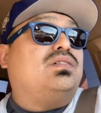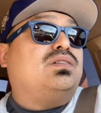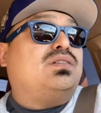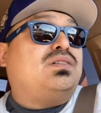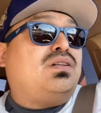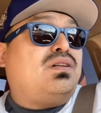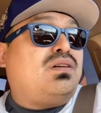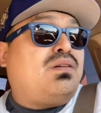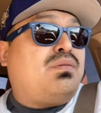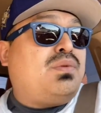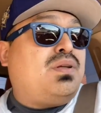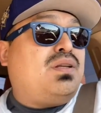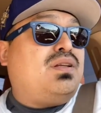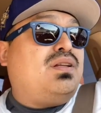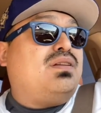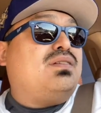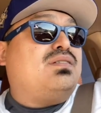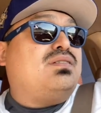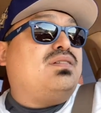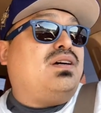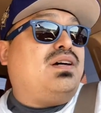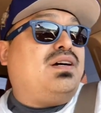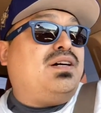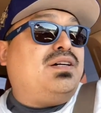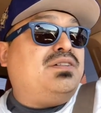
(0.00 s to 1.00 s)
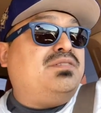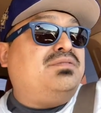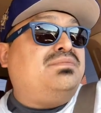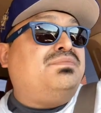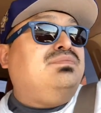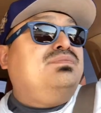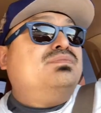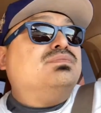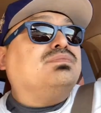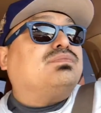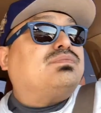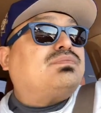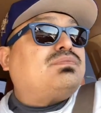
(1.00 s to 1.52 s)
You know what I mean? It's
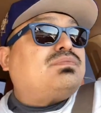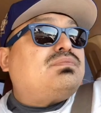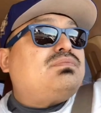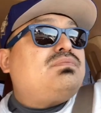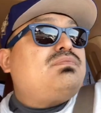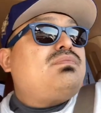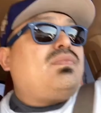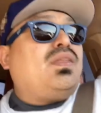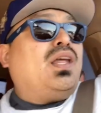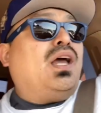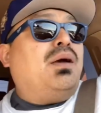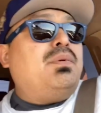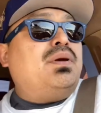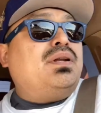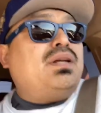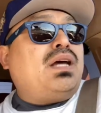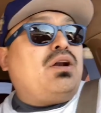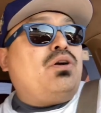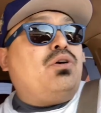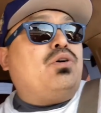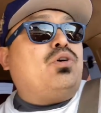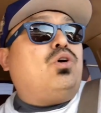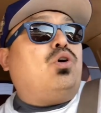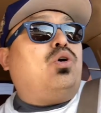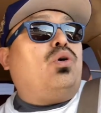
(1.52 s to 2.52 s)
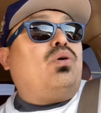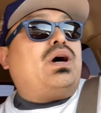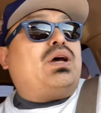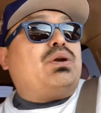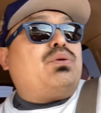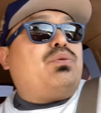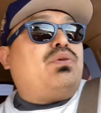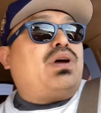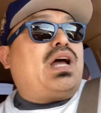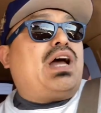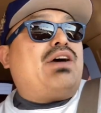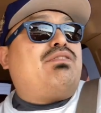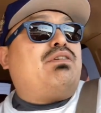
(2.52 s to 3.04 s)
I mean, I
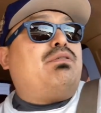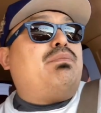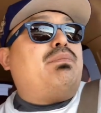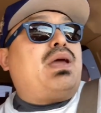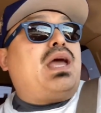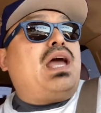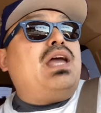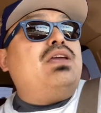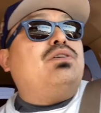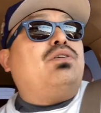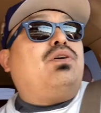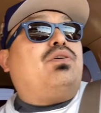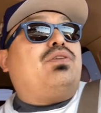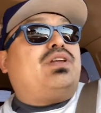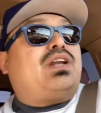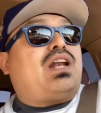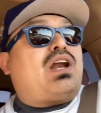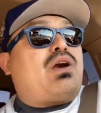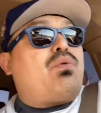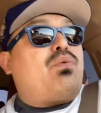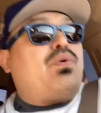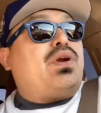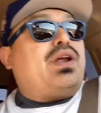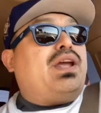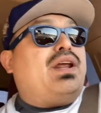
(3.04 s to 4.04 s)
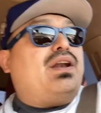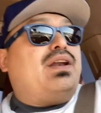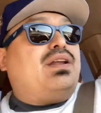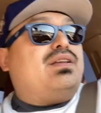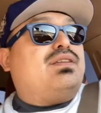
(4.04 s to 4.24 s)
don't have a manual that I read.